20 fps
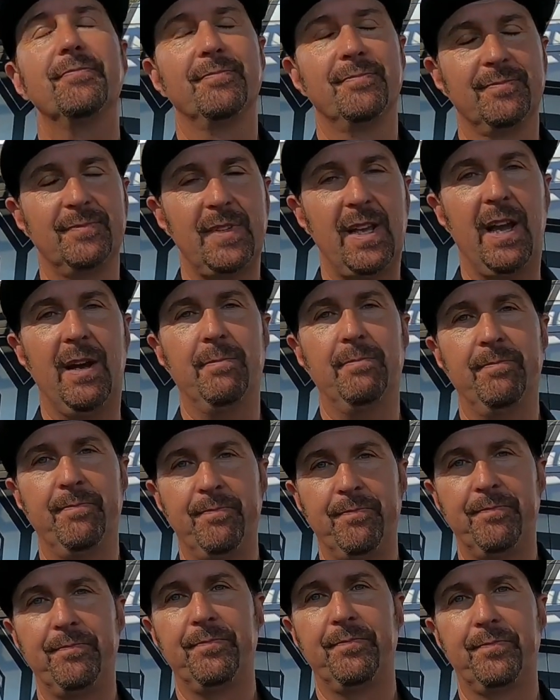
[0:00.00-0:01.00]
getting the stage 3
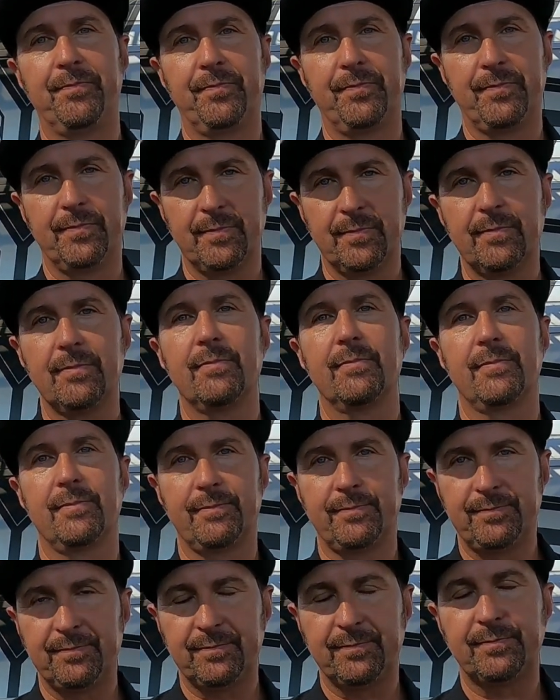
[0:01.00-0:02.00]
tune out for most
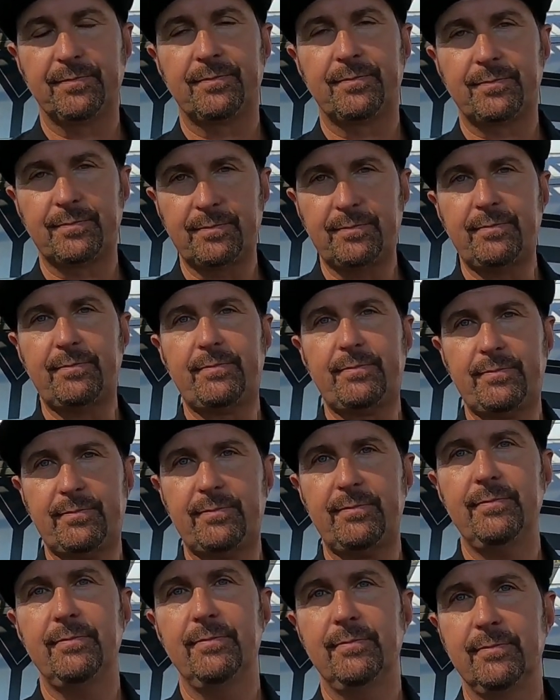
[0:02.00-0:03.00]
customers because they all want to run the
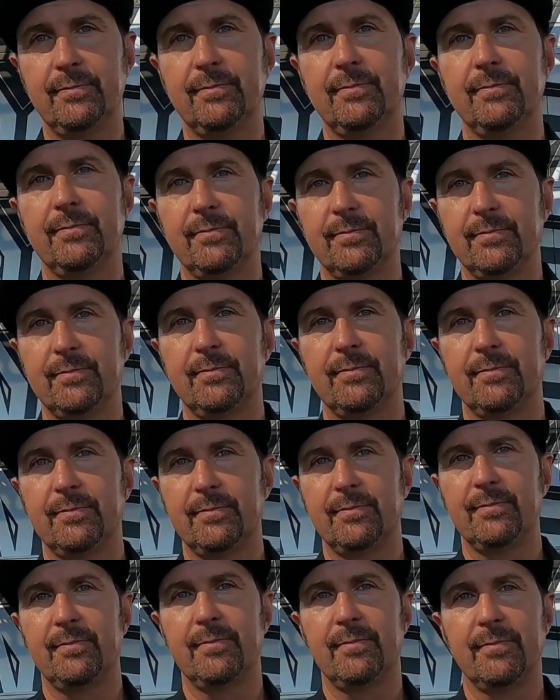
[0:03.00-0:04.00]
91, get a little bit more
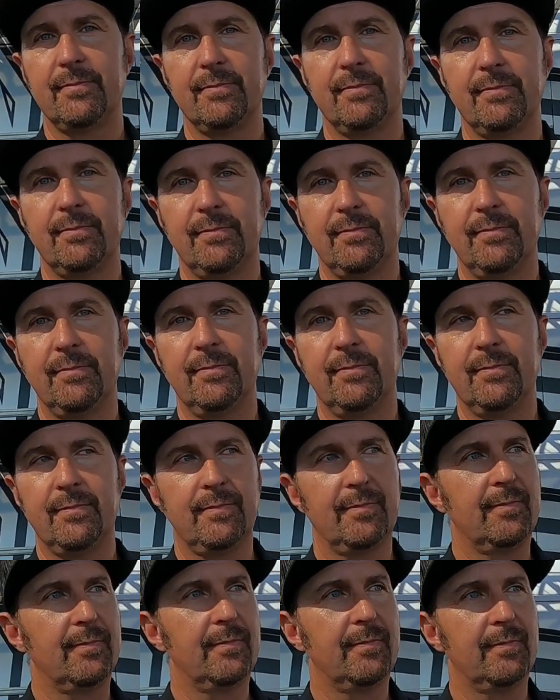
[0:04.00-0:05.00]
power. But
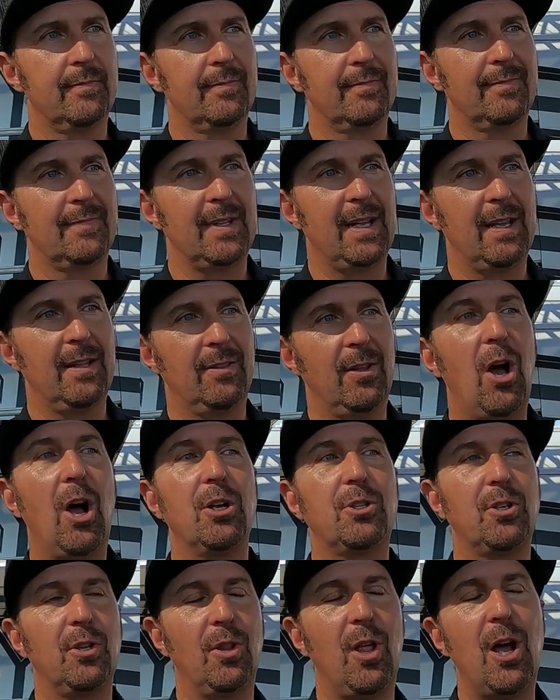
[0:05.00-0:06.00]
yeah, launch
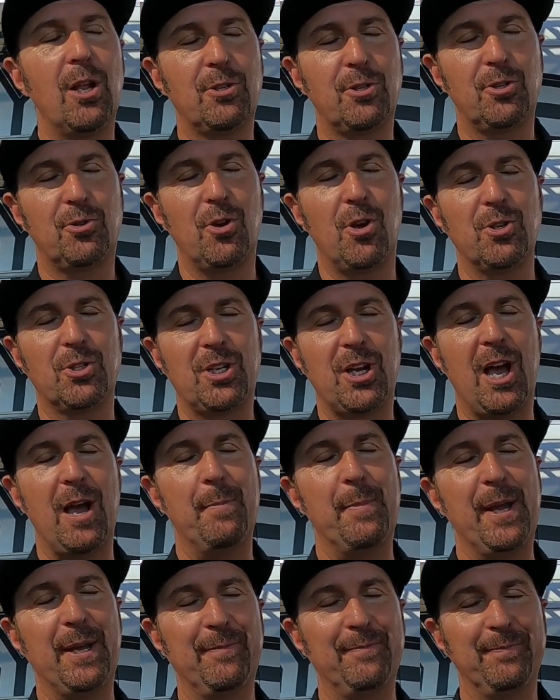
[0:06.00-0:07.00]
control. Oh, this
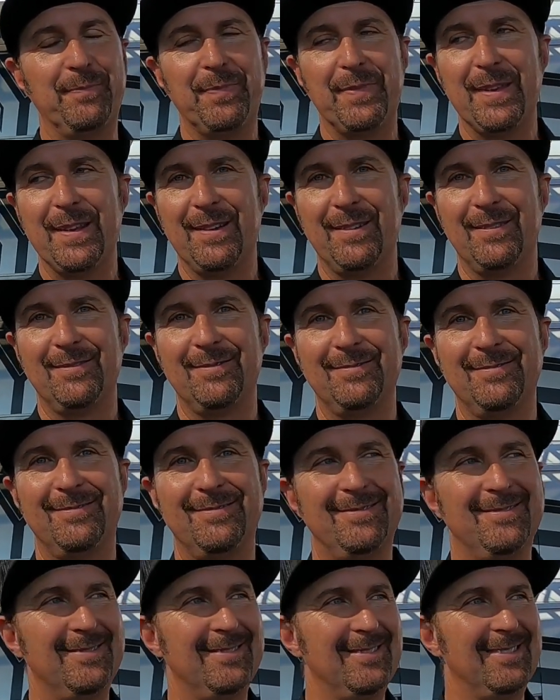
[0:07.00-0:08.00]
guy wants launch control
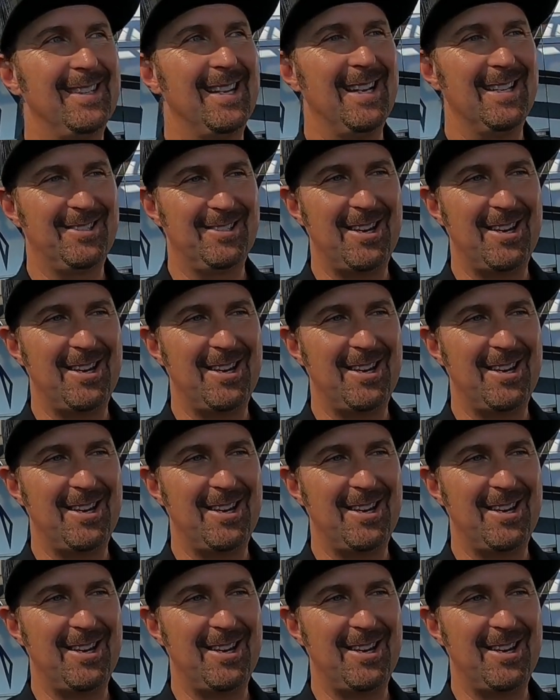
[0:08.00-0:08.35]
on this 21.